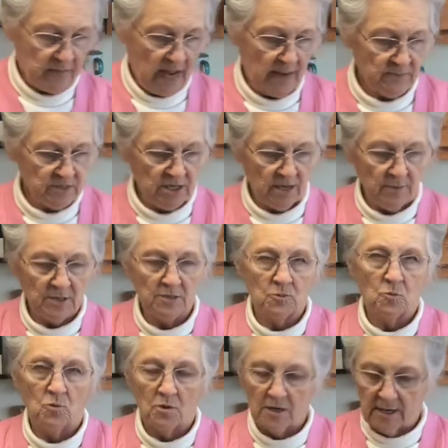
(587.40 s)
I'm
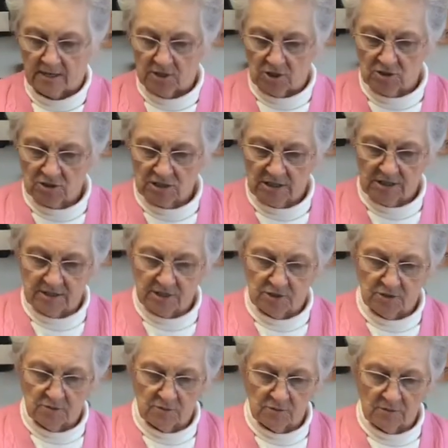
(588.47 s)
doubling what I usually
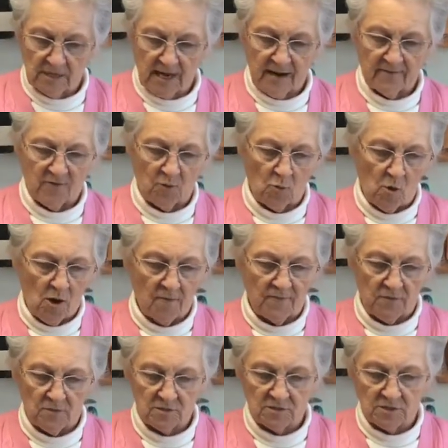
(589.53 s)
do, like for
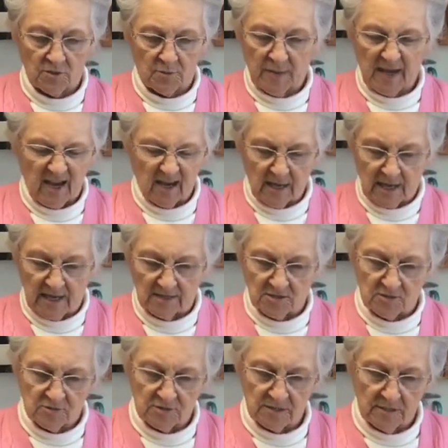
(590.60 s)
waffles or pancakes
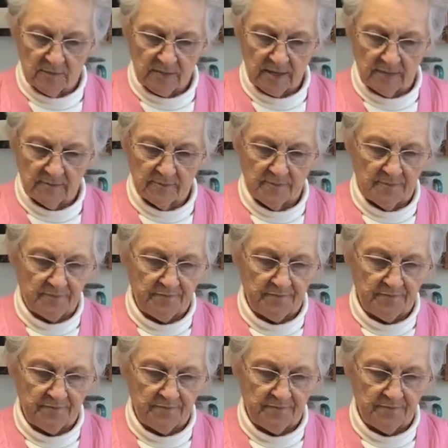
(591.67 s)
or something.